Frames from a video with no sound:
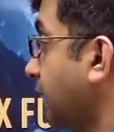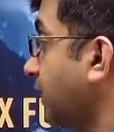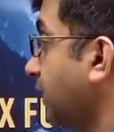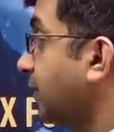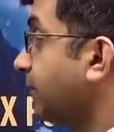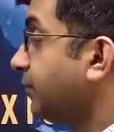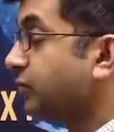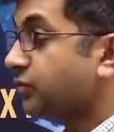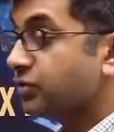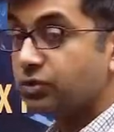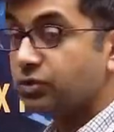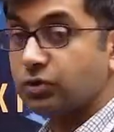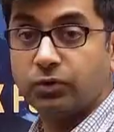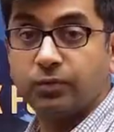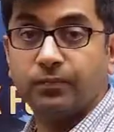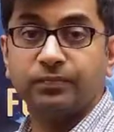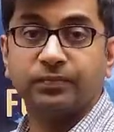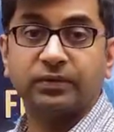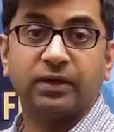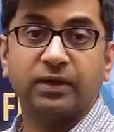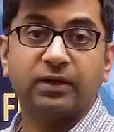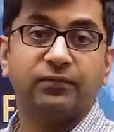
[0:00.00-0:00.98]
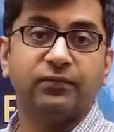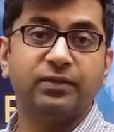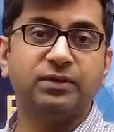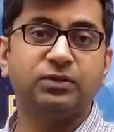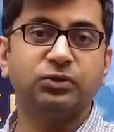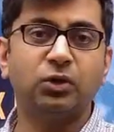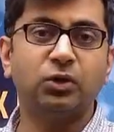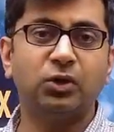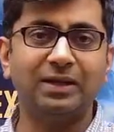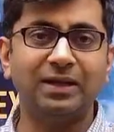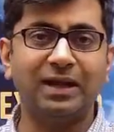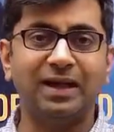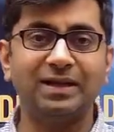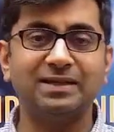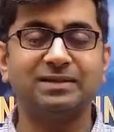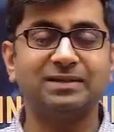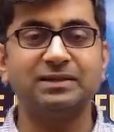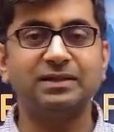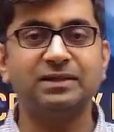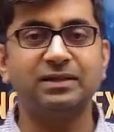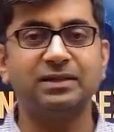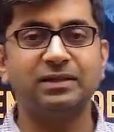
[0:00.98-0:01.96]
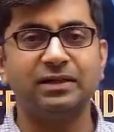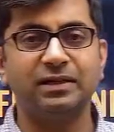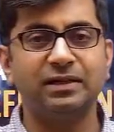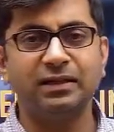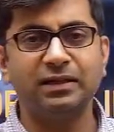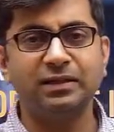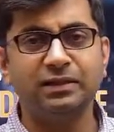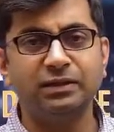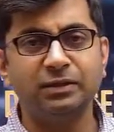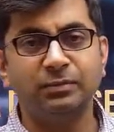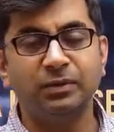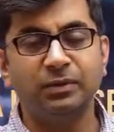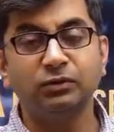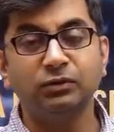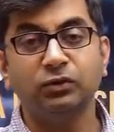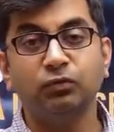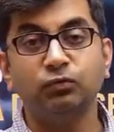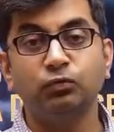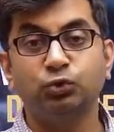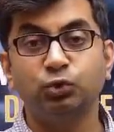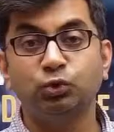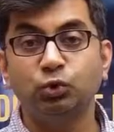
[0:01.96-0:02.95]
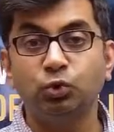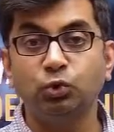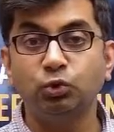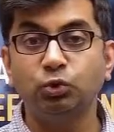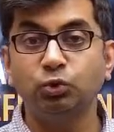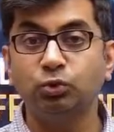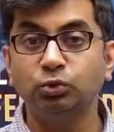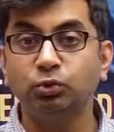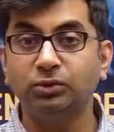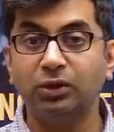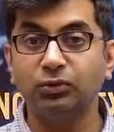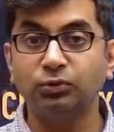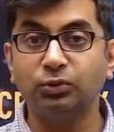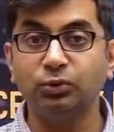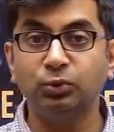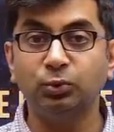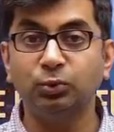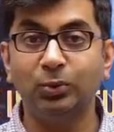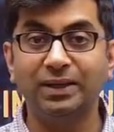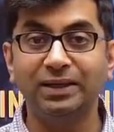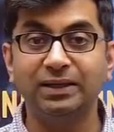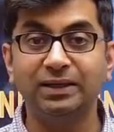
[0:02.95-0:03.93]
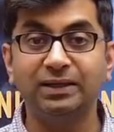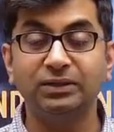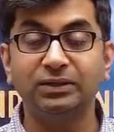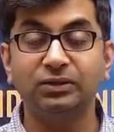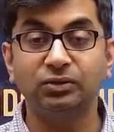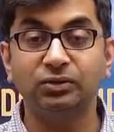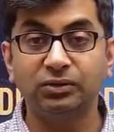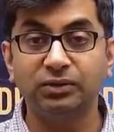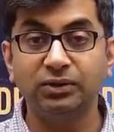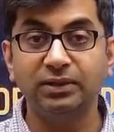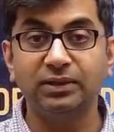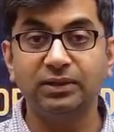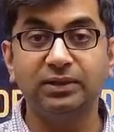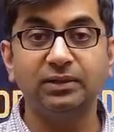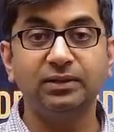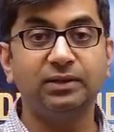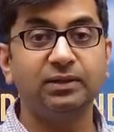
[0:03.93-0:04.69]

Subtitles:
So we saw last year in the month of June 2023,